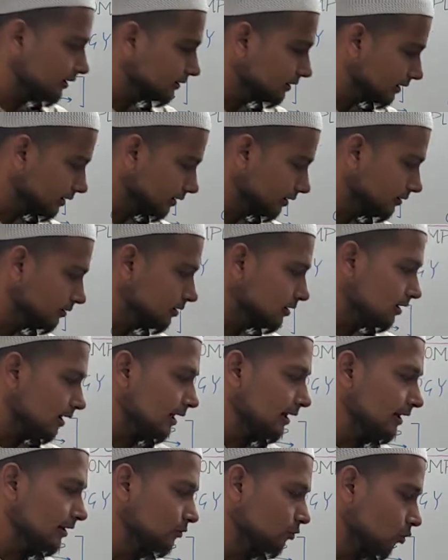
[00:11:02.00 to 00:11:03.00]
their
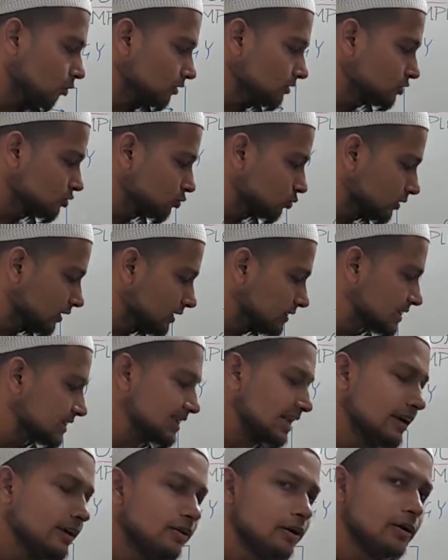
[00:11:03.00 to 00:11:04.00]
electrons to the
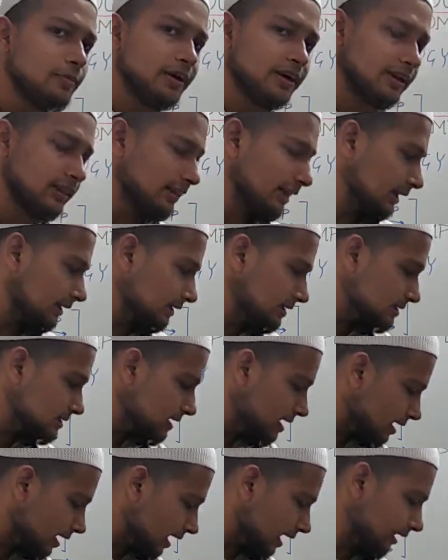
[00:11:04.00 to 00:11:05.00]
central metal, that is
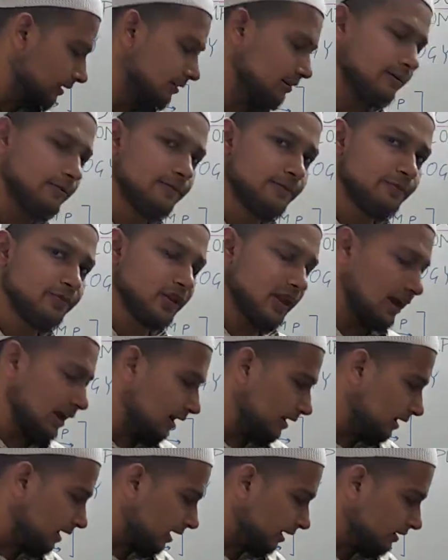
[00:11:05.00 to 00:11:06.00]
iron,
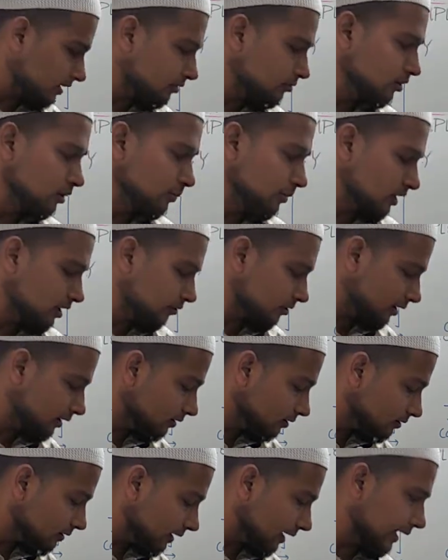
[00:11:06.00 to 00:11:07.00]
and iron will be
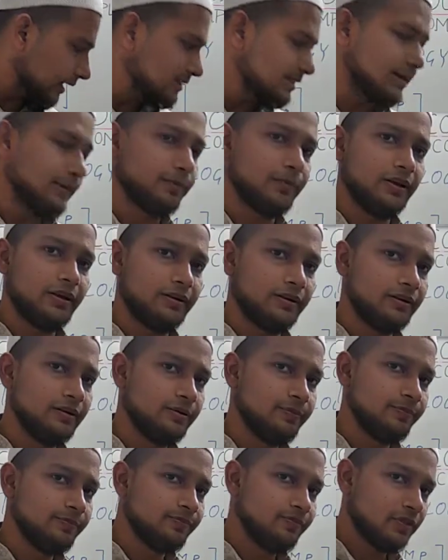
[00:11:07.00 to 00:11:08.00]
our acceptor.
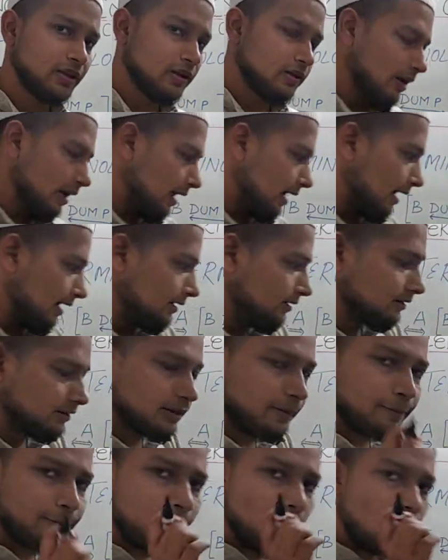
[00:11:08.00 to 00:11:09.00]
And
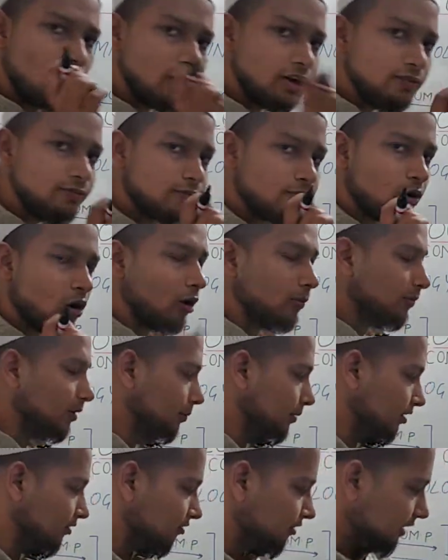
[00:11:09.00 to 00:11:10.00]
the bond
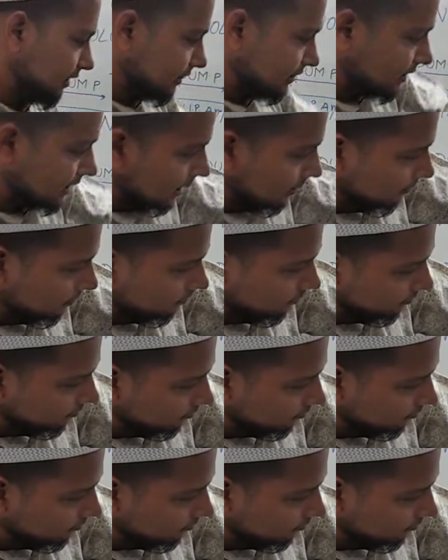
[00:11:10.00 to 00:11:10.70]
formed between them